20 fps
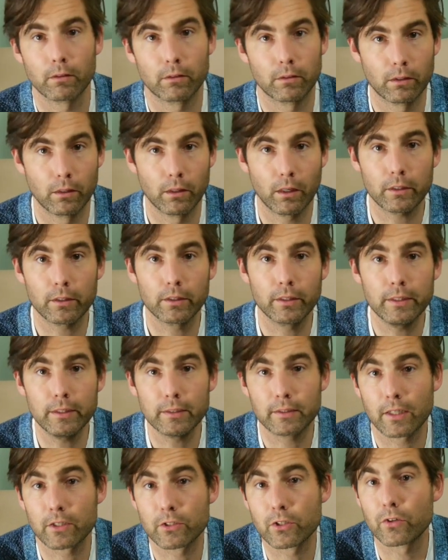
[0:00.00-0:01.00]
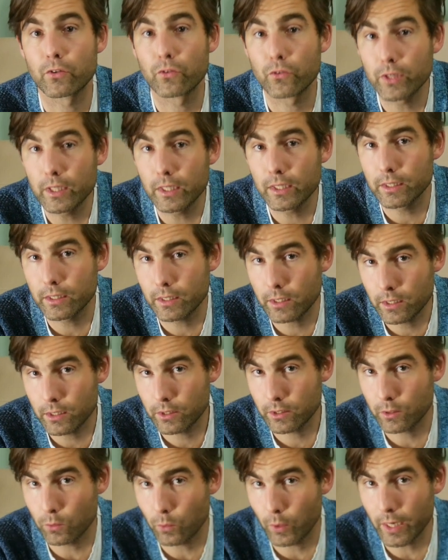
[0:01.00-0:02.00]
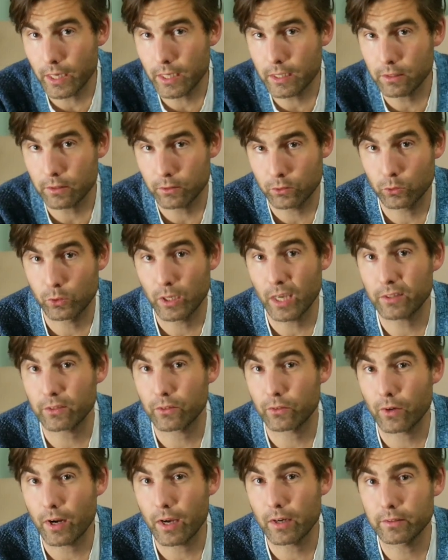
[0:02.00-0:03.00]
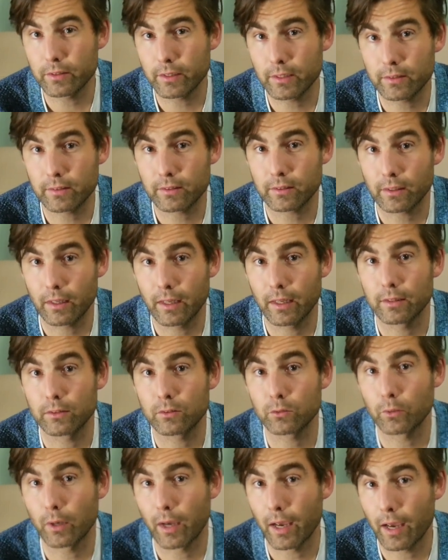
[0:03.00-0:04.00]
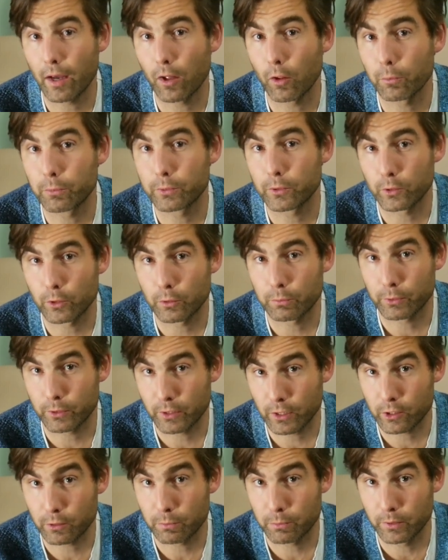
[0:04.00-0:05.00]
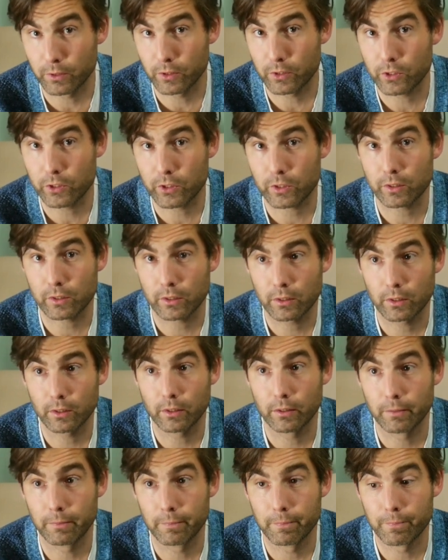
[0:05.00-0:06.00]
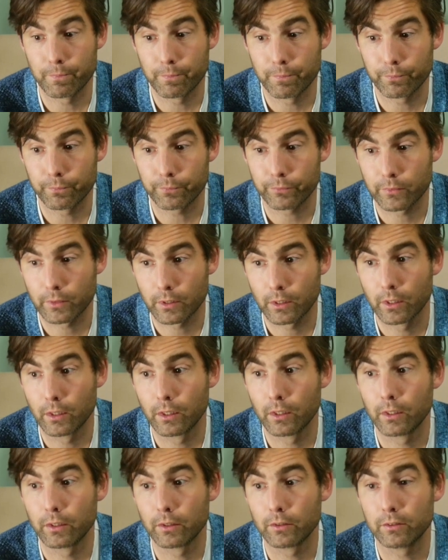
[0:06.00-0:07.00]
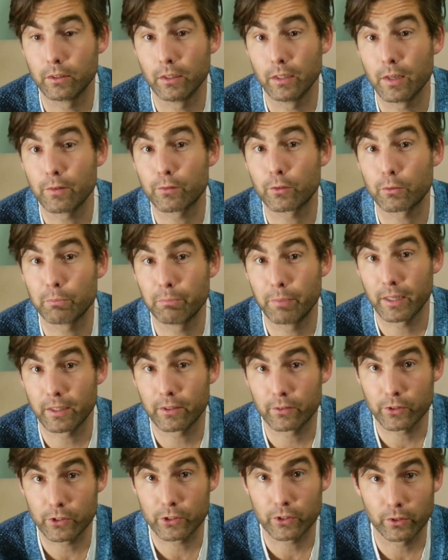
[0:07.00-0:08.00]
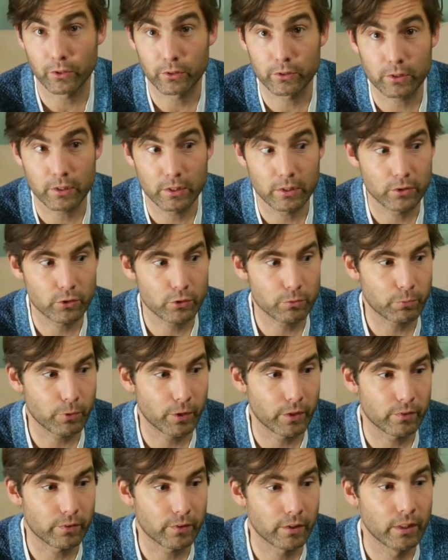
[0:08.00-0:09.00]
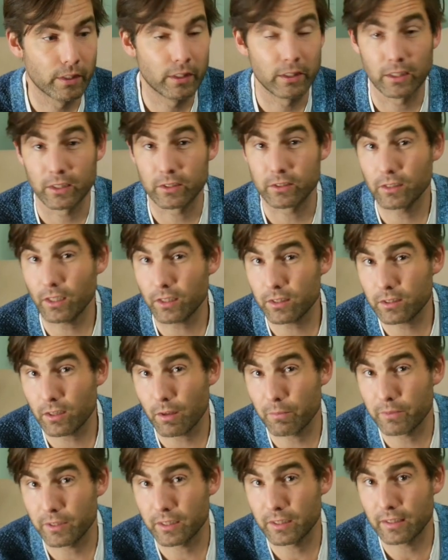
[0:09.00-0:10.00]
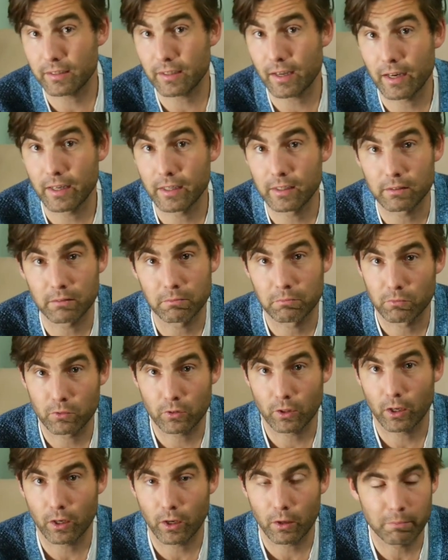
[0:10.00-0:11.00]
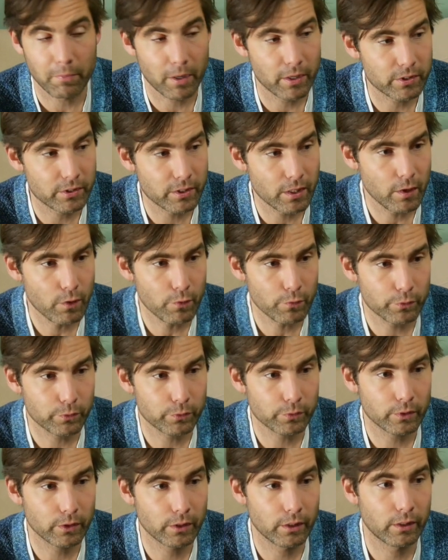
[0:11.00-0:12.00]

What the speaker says: Luckily, there's a really easy way to get around it and to help your participants deliver better results in the sprint. It's not something that I thought of myself.